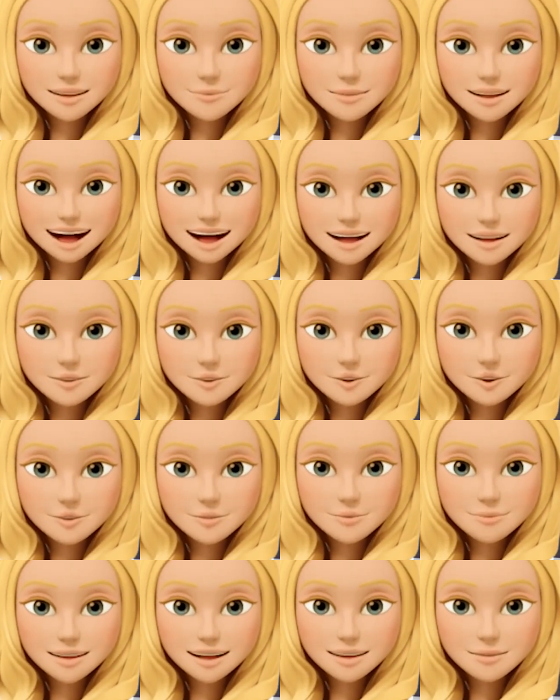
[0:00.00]
a free
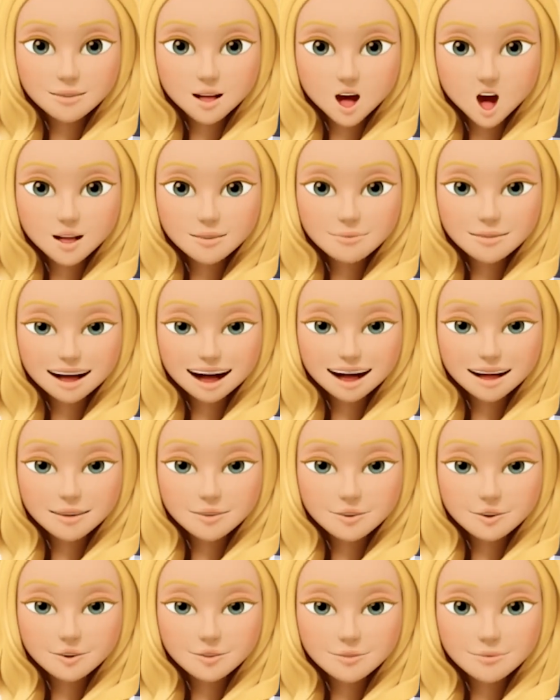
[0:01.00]
account on the Printful
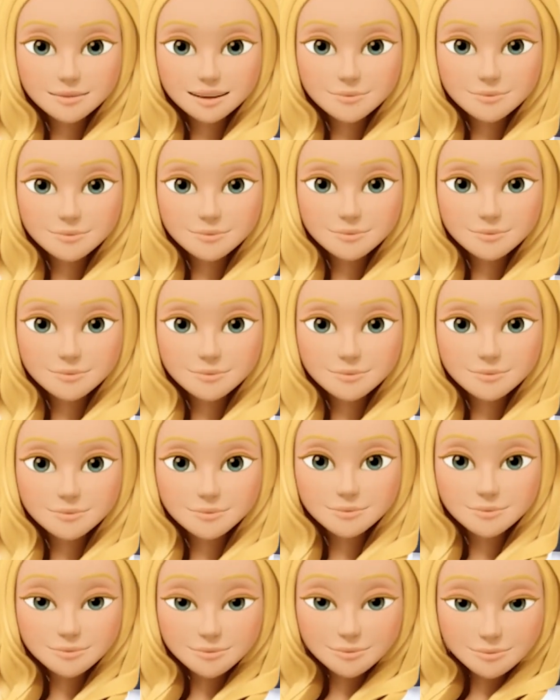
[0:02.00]
website.
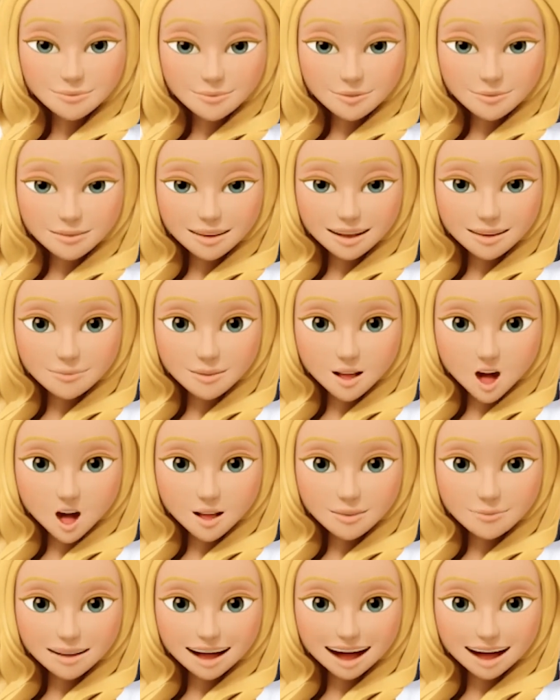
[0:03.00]
You can find the
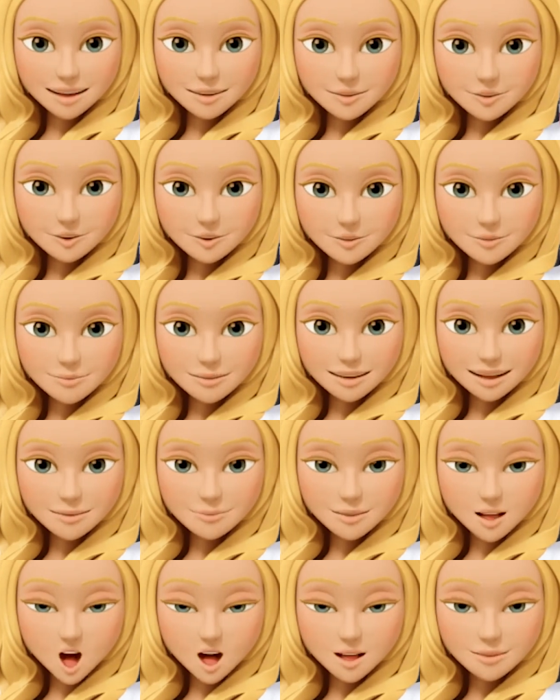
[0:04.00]
link in the description
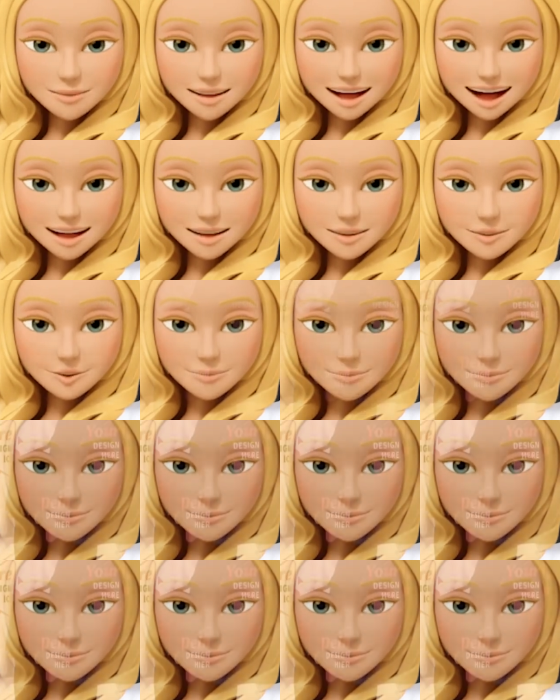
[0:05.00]
of this video.